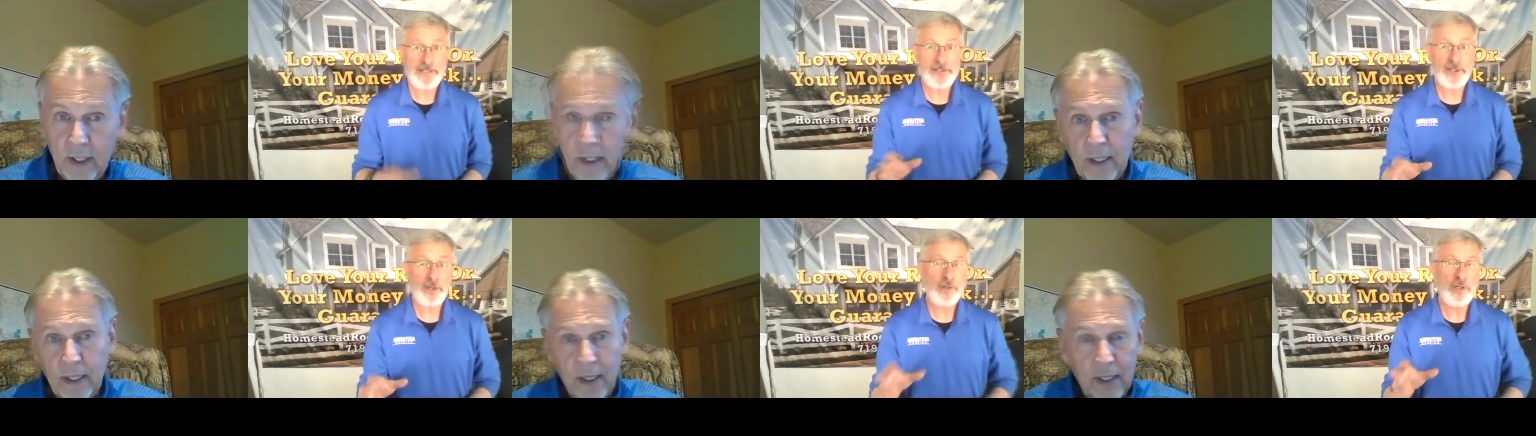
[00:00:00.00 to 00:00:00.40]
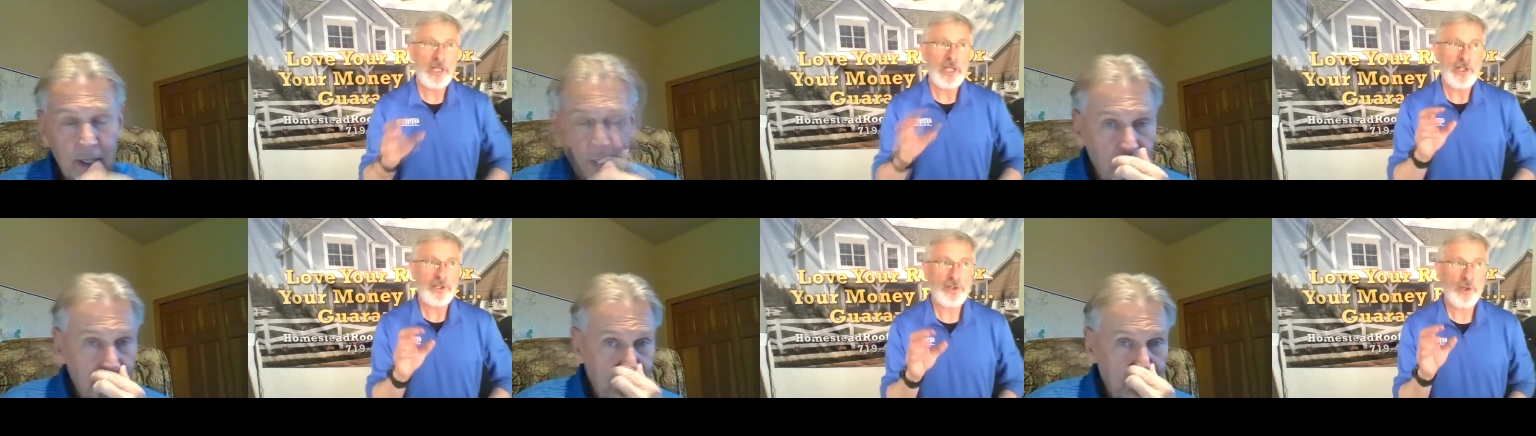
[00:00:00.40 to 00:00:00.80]
Speaker 1: So
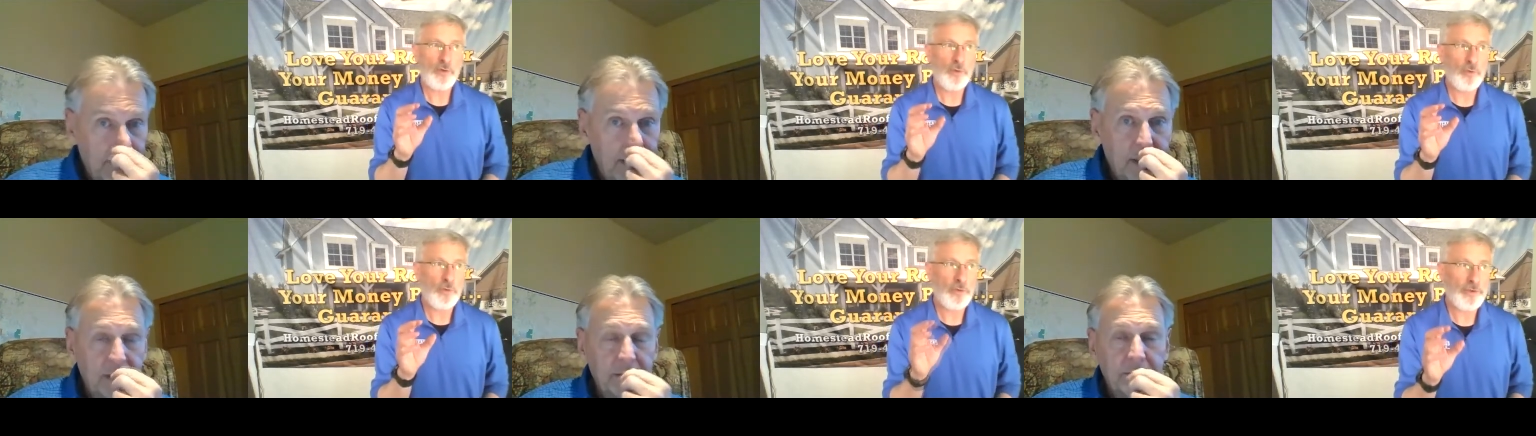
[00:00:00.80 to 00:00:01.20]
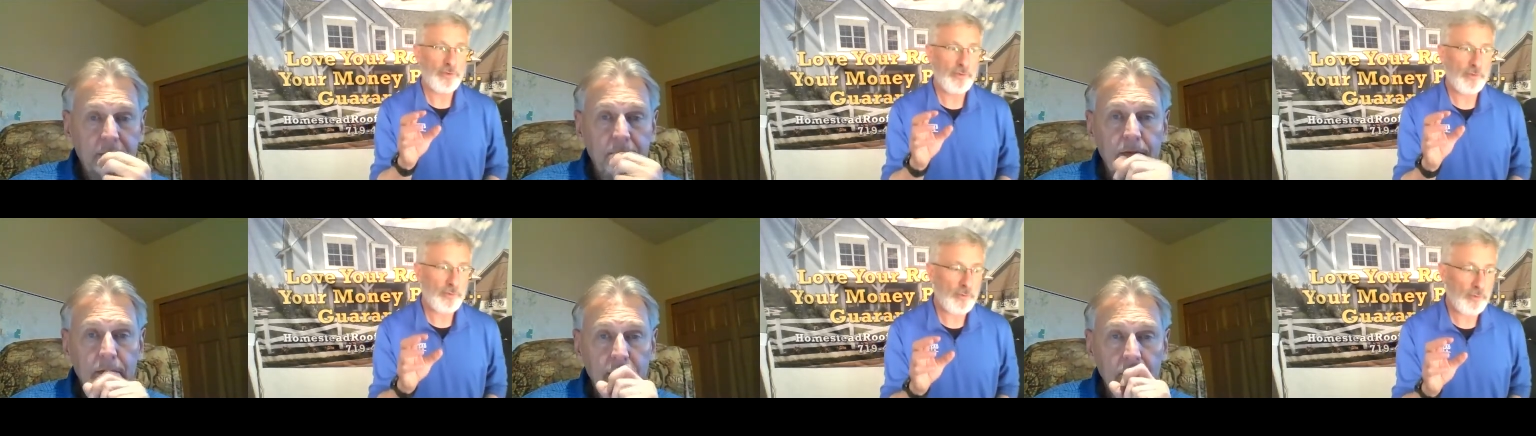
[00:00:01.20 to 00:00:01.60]
so
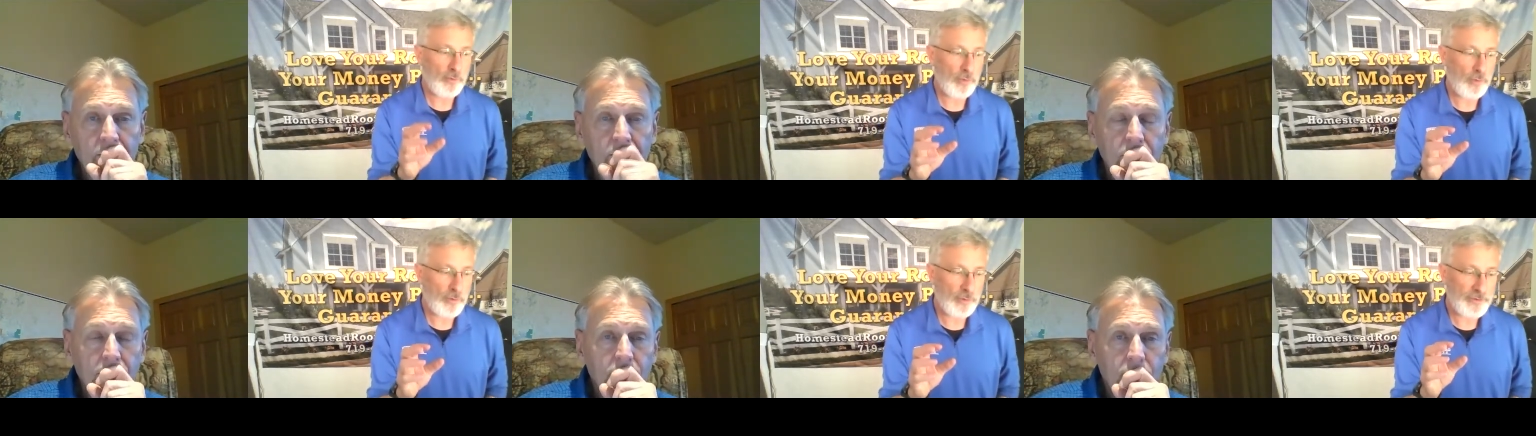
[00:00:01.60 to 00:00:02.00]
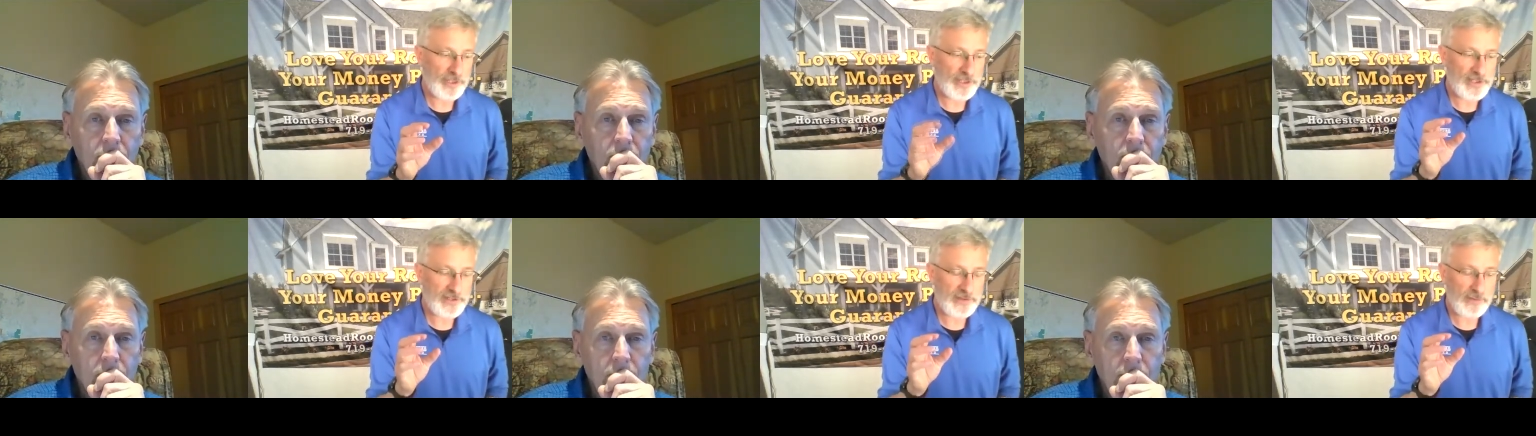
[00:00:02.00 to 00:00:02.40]

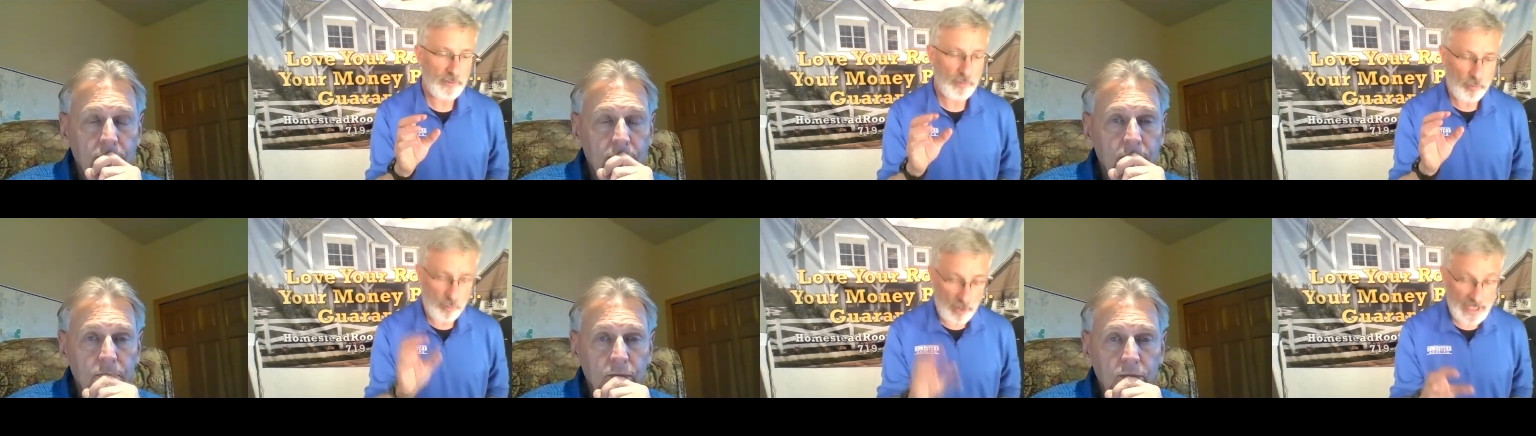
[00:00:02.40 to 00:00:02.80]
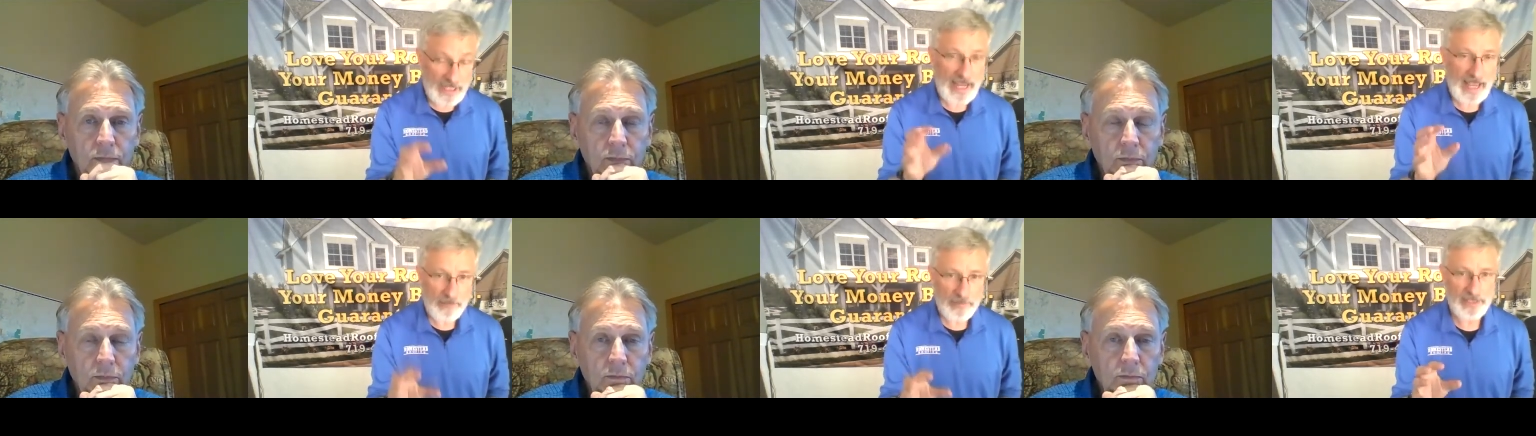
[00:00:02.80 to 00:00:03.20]
this what
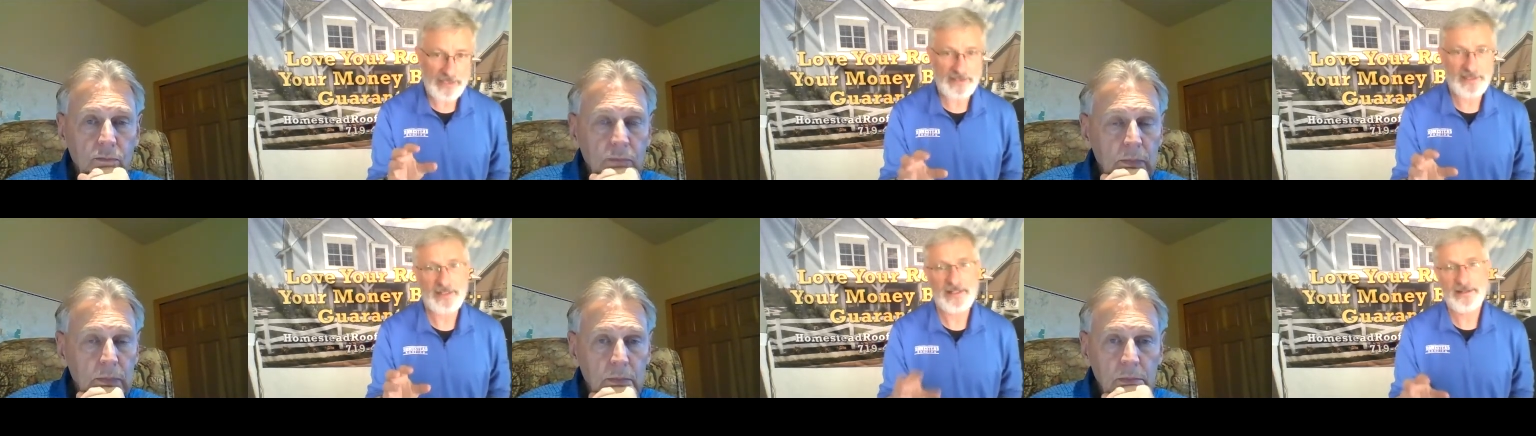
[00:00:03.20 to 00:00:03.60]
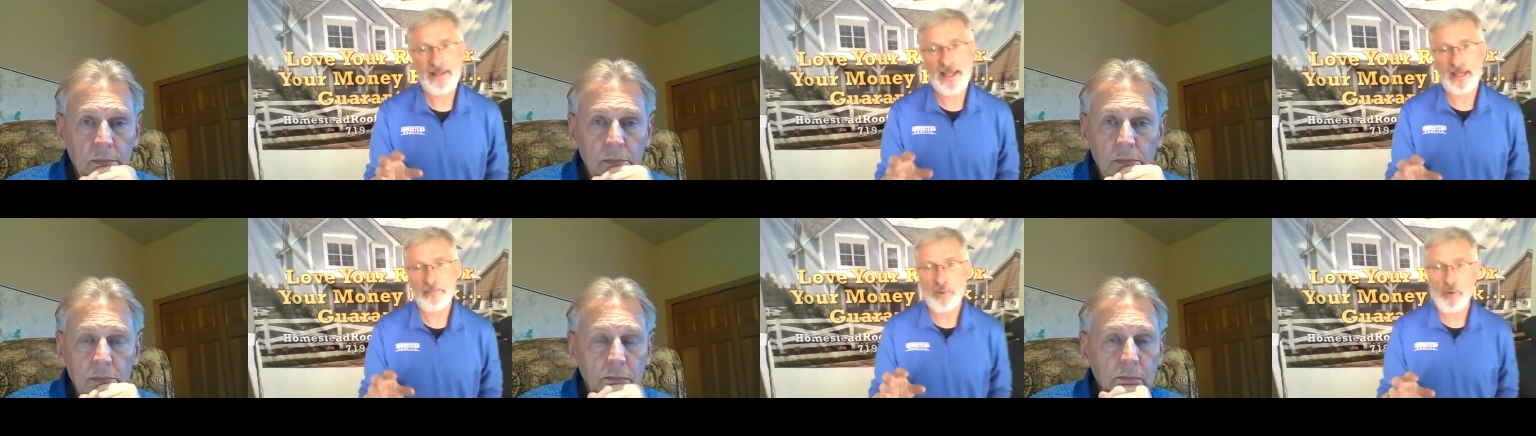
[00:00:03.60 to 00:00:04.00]
happens in
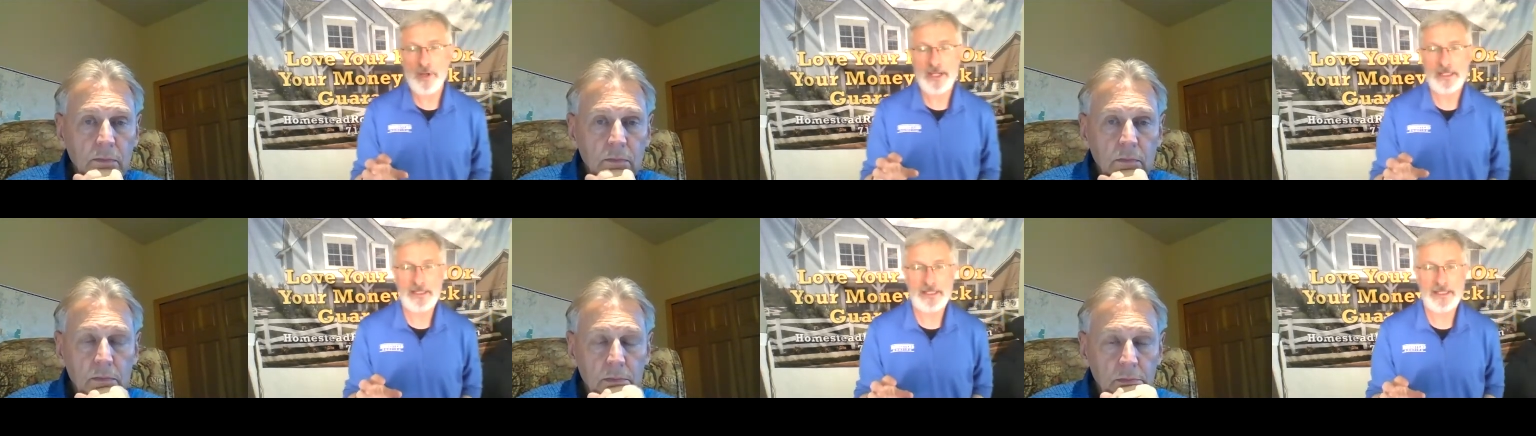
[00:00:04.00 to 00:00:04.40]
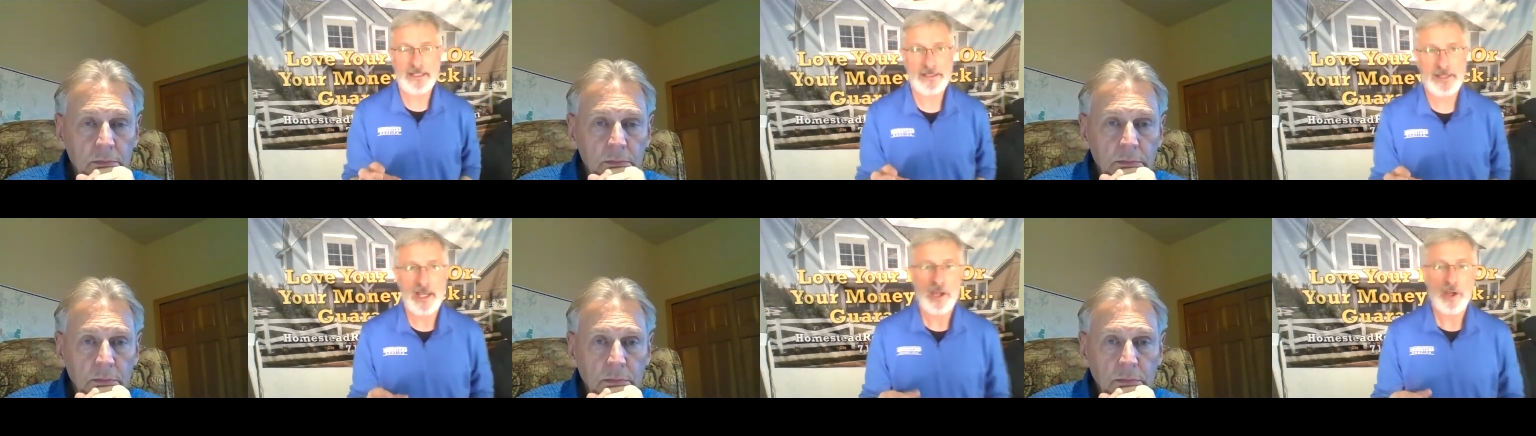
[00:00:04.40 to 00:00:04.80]
that point is